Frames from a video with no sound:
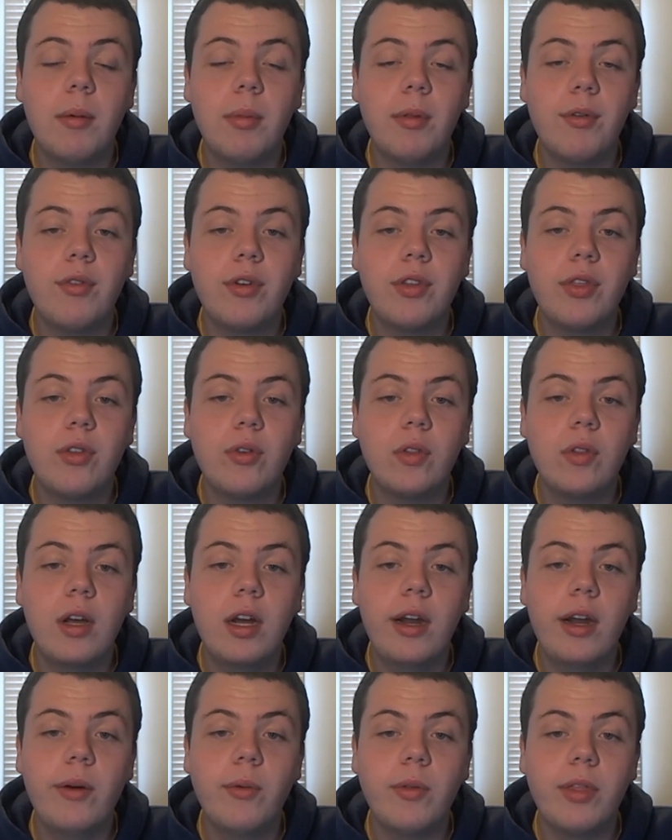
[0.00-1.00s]
the free throw
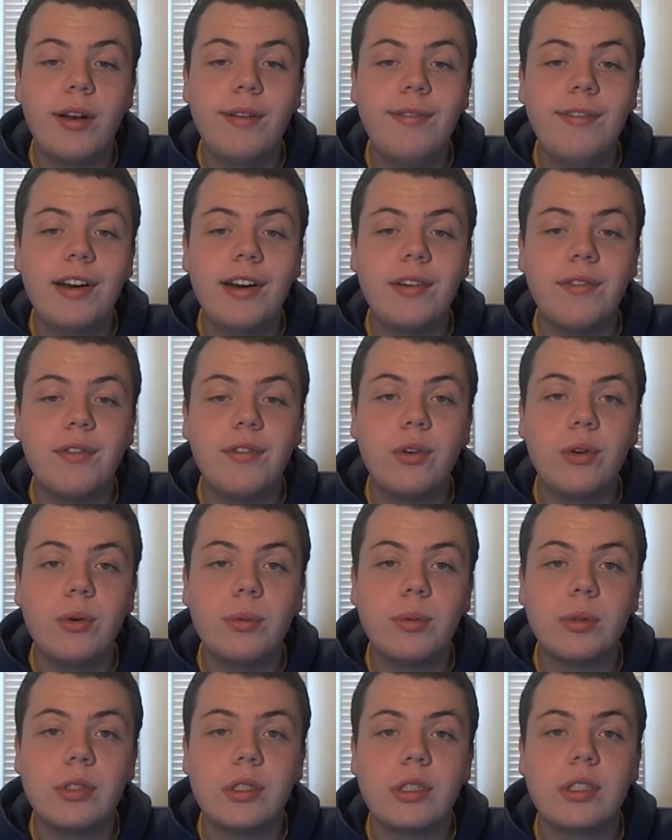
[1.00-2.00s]
line with an effective field goal
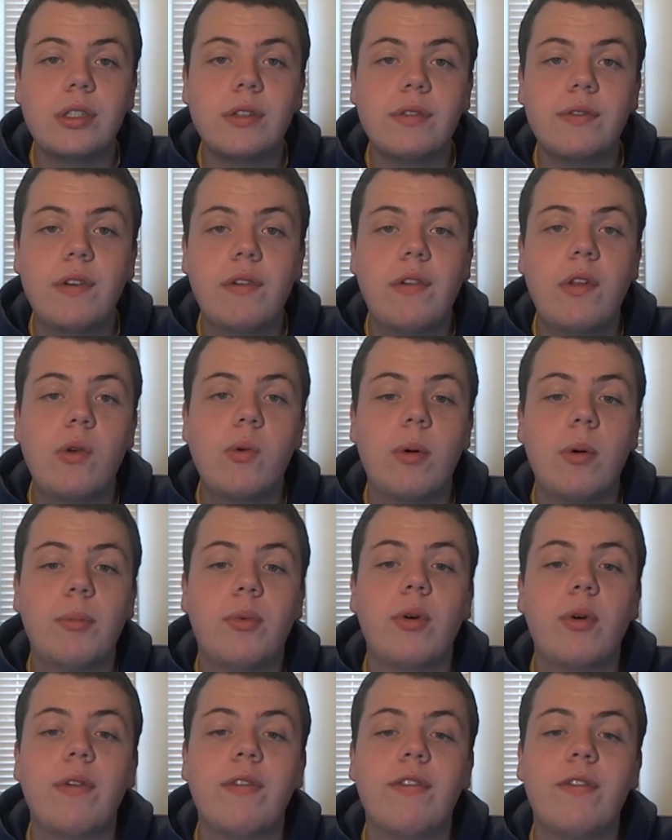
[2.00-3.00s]
percentage of
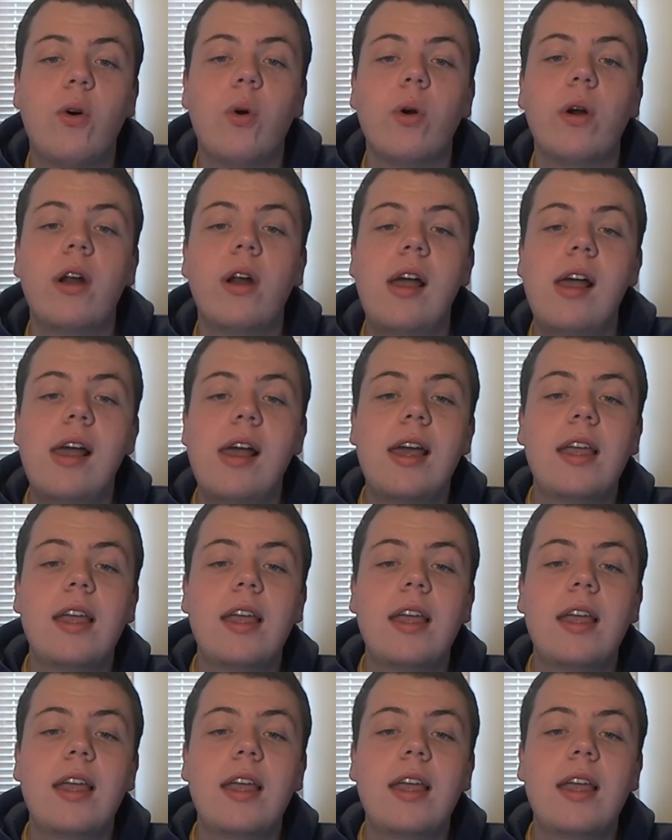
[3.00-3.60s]
51.4%.